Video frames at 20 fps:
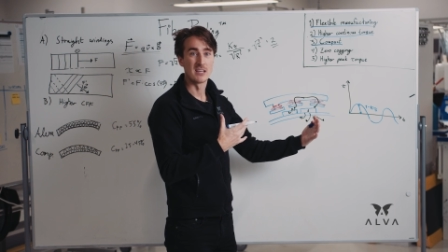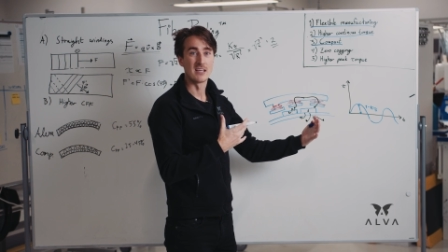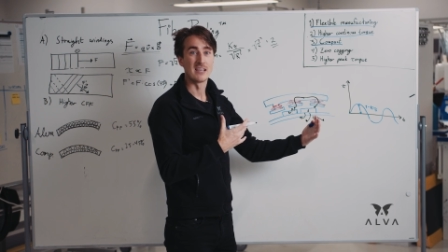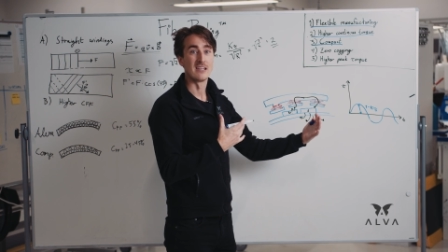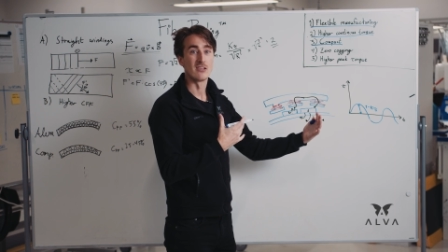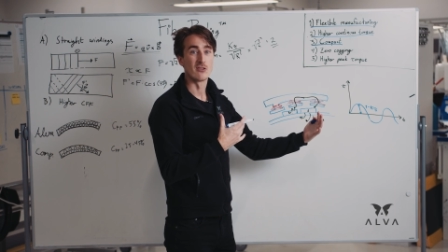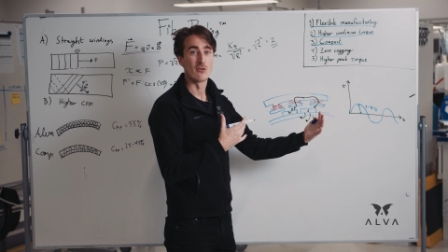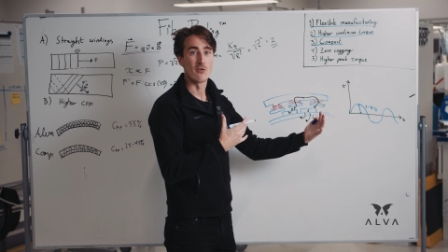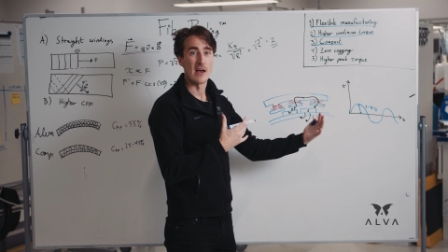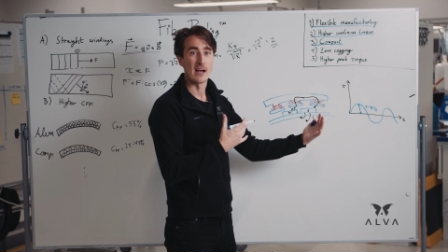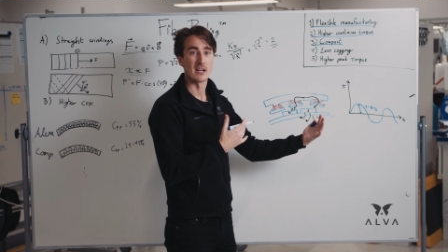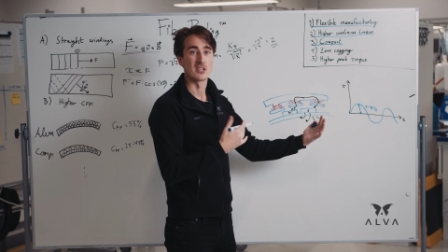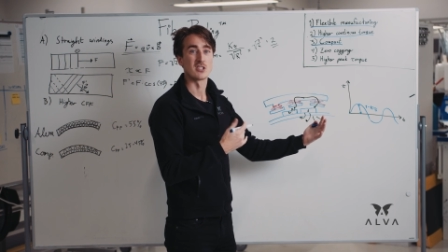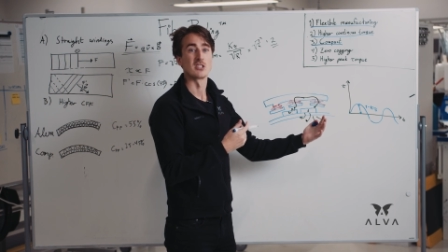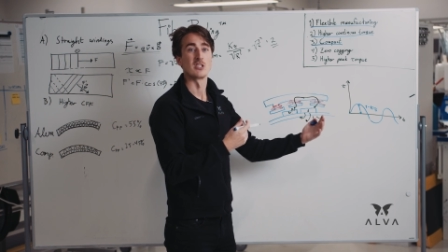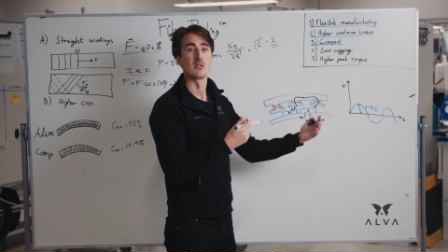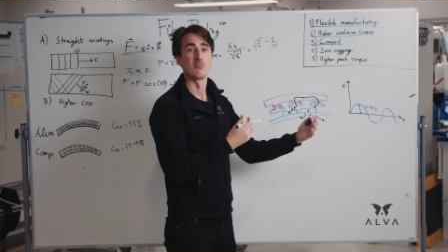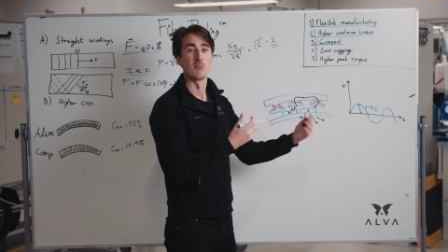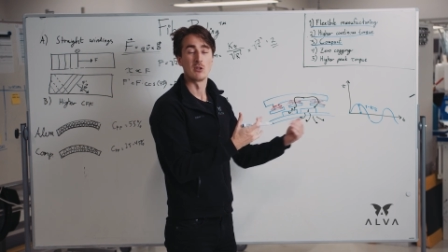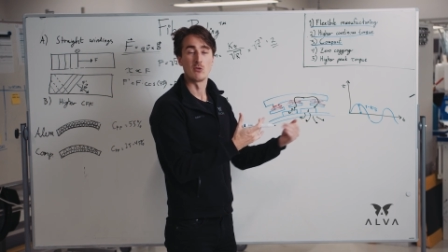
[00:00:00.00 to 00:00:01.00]

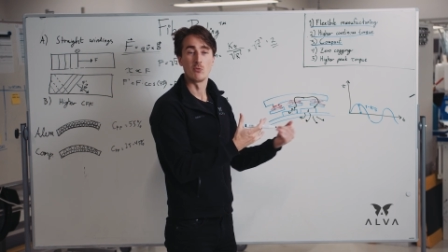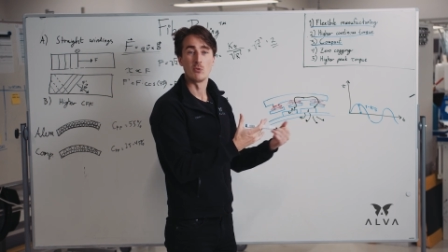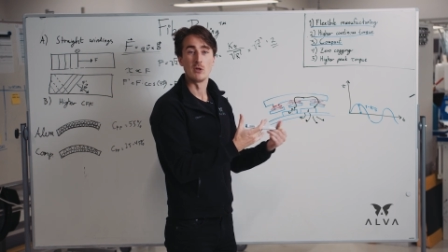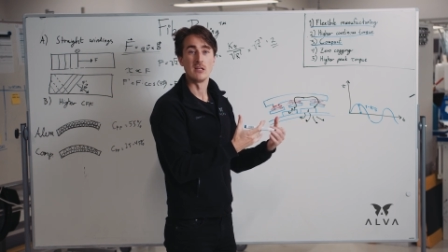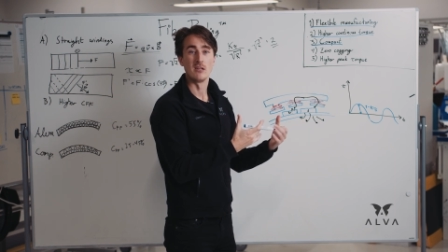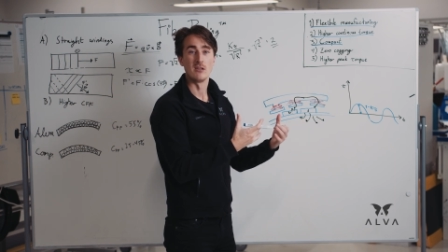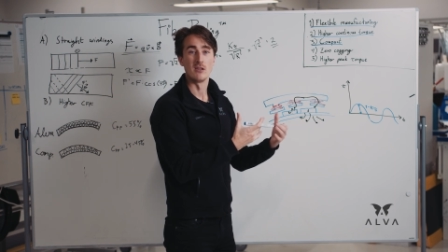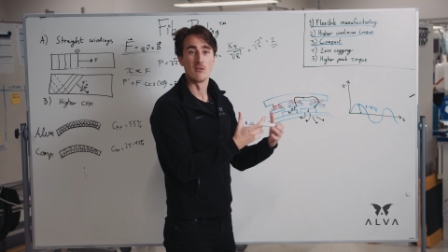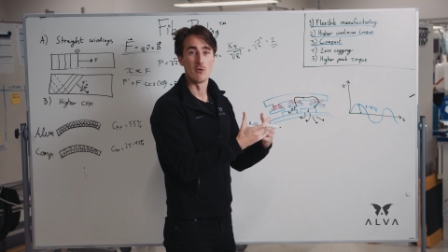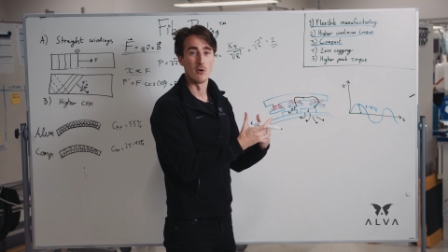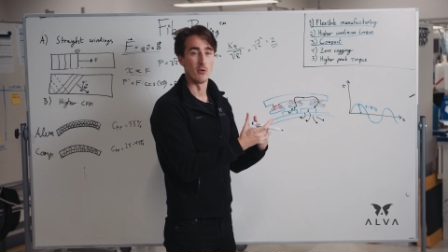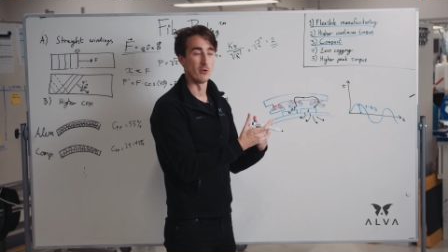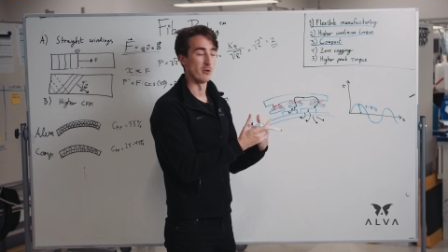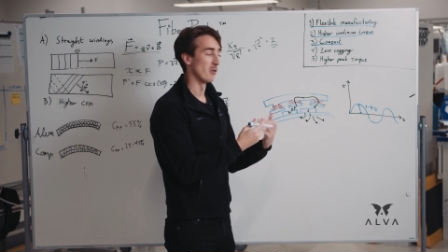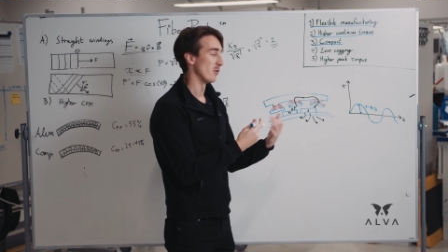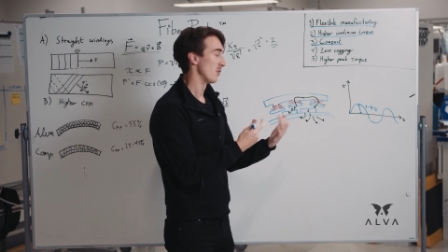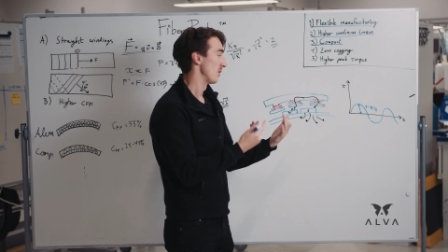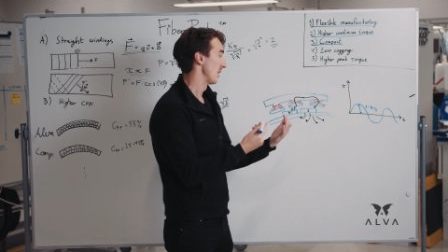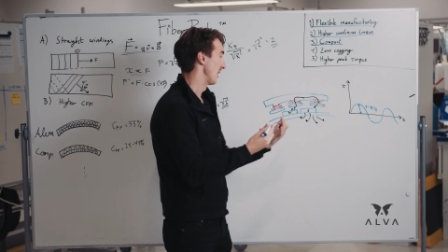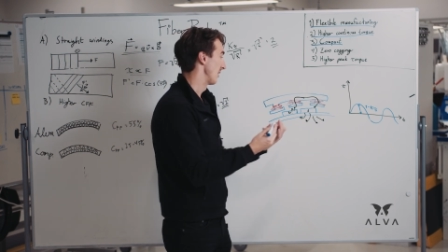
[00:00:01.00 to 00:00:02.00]
interaction between the
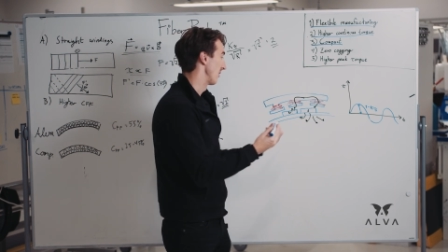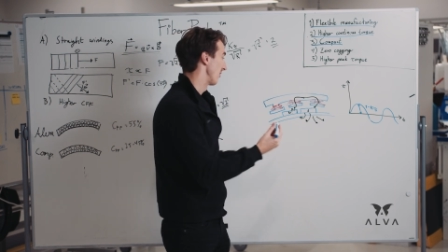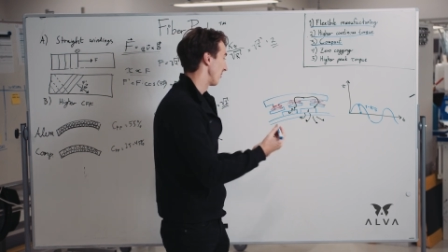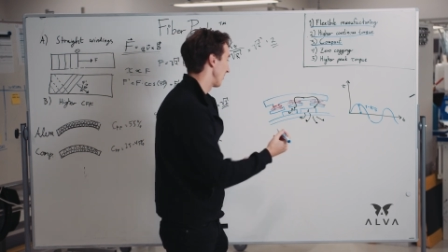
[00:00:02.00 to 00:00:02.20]
rotor and the